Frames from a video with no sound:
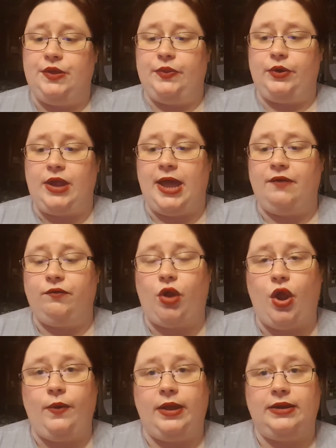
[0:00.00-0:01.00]
they're kind of
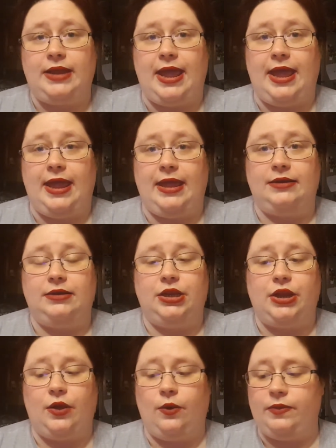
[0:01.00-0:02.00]
growing, and
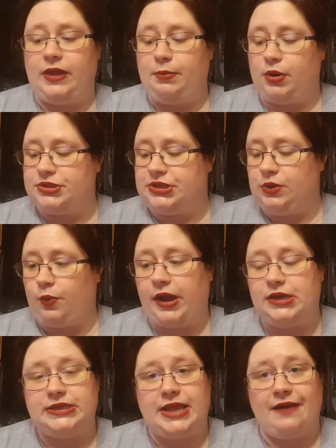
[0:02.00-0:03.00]
they personally
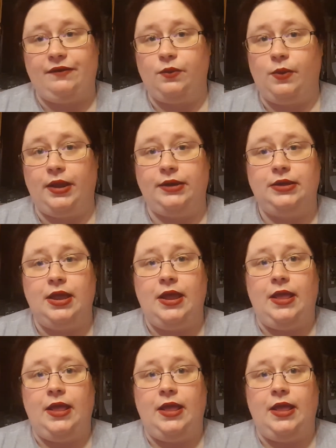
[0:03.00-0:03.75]
write to everyone